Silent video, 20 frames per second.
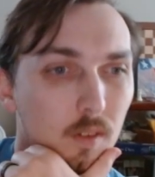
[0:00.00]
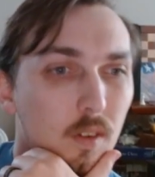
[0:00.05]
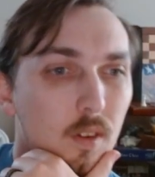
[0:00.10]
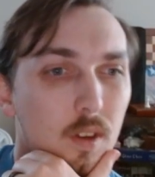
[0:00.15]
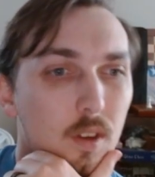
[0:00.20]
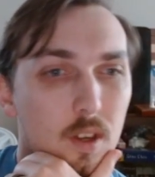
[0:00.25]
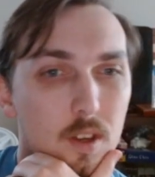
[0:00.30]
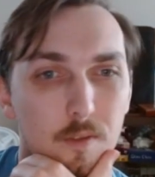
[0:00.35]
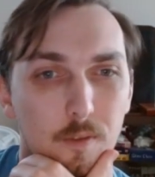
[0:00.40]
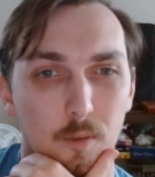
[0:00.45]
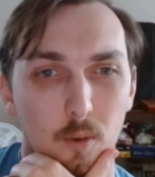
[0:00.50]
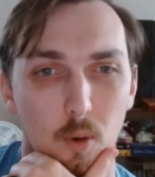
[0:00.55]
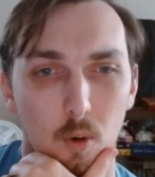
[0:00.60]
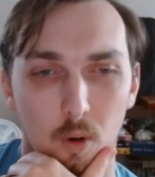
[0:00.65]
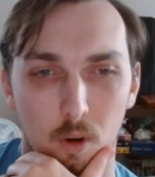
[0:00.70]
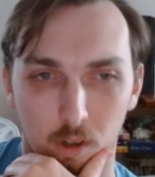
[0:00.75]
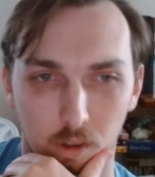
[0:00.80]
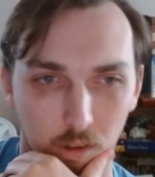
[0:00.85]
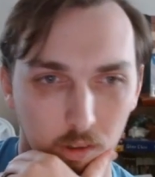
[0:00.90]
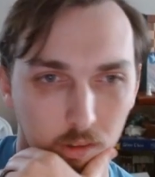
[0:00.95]

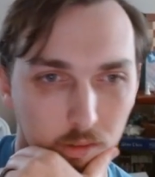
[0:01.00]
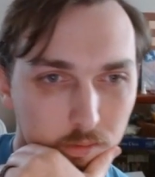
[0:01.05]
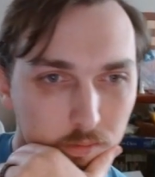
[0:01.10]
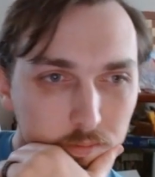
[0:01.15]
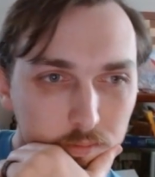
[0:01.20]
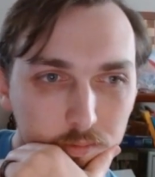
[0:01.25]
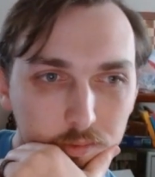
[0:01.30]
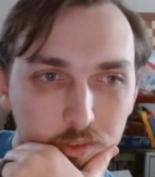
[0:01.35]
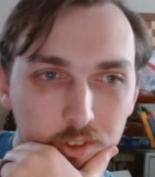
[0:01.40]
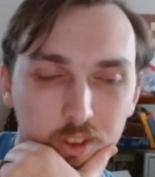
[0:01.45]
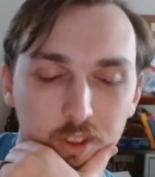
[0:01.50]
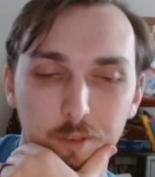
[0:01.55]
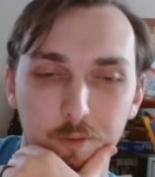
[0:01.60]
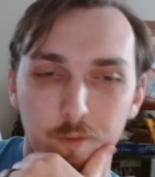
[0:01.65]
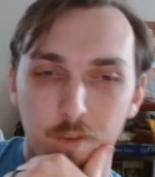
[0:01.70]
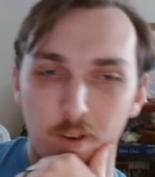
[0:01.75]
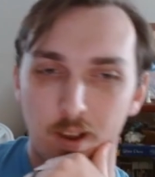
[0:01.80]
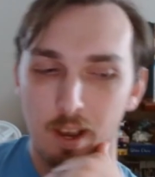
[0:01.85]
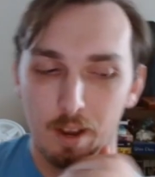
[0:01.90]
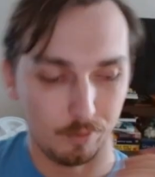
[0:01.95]
E4,
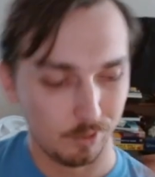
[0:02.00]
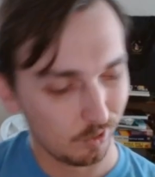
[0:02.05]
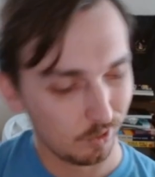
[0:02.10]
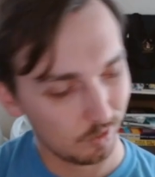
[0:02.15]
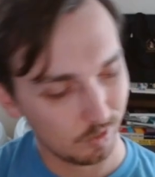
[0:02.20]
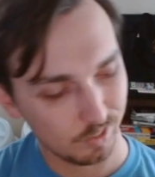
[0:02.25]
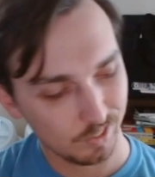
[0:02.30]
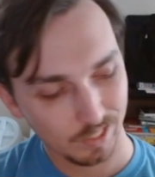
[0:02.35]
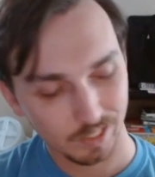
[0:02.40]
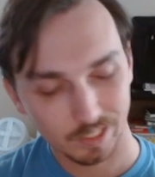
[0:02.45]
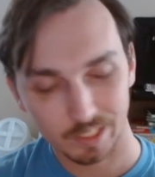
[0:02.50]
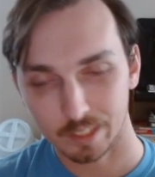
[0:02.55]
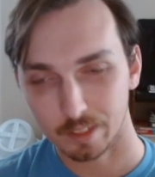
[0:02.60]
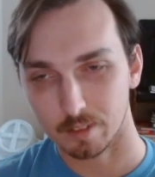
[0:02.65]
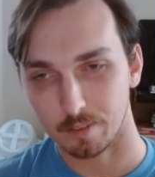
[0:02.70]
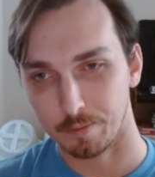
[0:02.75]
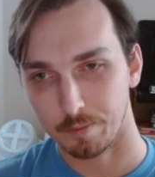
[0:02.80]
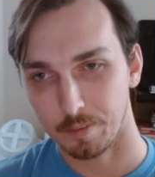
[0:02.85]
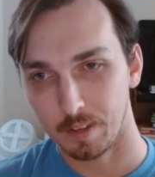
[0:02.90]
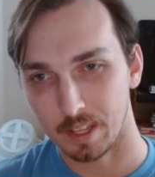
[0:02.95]
C5, the Sicilian
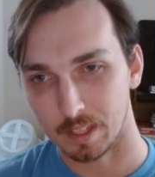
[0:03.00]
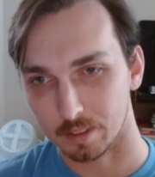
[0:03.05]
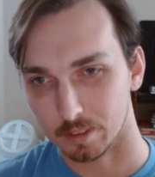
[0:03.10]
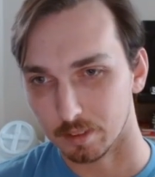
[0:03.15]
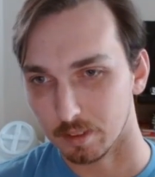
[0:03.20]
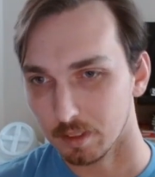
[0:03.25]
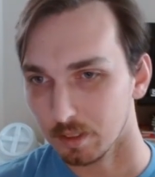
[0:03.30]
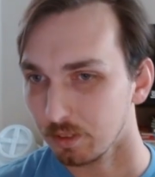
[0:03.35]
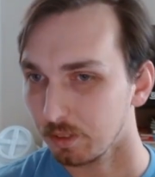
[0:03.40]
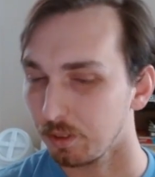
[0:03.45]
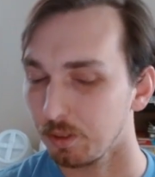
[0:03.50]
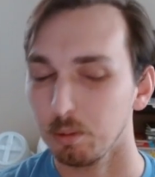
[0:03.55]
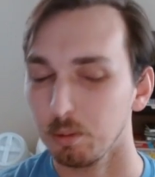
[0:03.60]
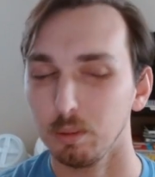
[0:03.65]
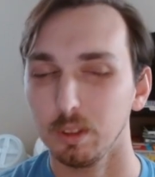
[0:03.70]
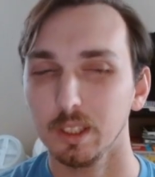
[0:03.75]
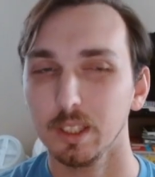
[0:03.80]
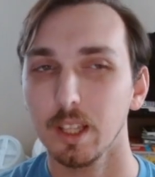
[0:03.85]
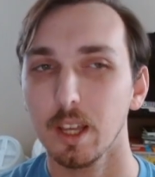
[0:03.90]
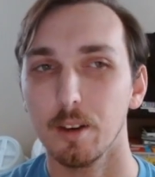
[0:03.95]
defense. These two
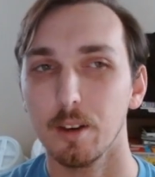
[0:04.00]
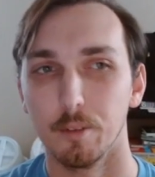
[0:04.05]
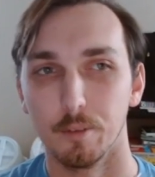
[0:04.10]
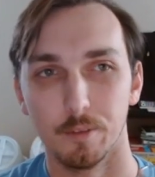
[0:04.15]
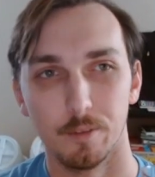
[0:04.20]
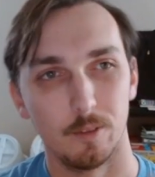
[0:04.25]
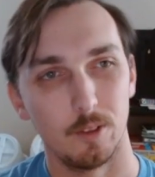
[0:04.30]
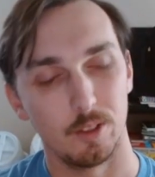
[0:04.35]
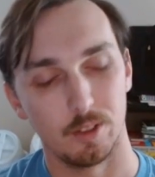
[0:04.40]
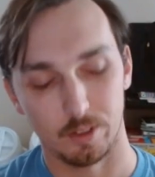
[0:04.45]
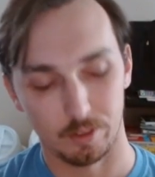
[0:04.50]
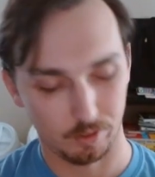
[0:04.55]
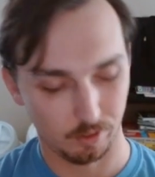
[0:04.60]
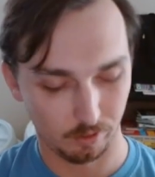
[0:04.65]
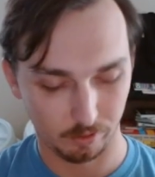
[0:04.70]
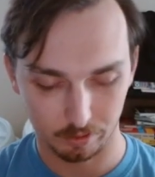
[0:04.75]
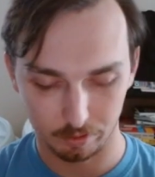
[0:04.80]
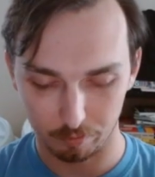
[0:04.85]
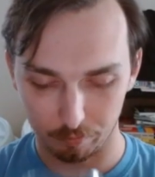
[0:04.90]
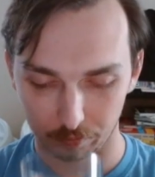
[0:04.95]
love the
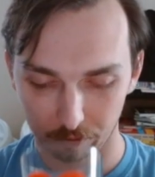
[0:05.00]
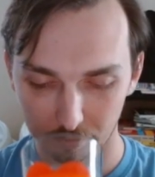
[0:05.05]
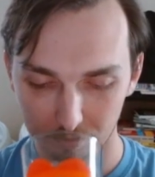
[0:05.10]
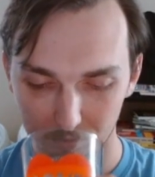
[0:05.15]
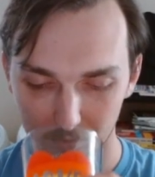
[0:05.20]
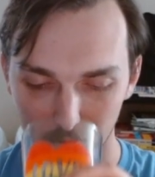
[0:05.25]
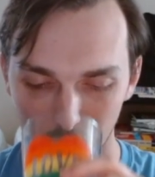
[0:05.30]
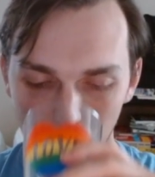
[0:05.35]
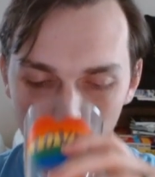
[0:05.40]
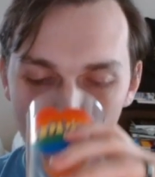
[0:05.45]
Sicilian defense.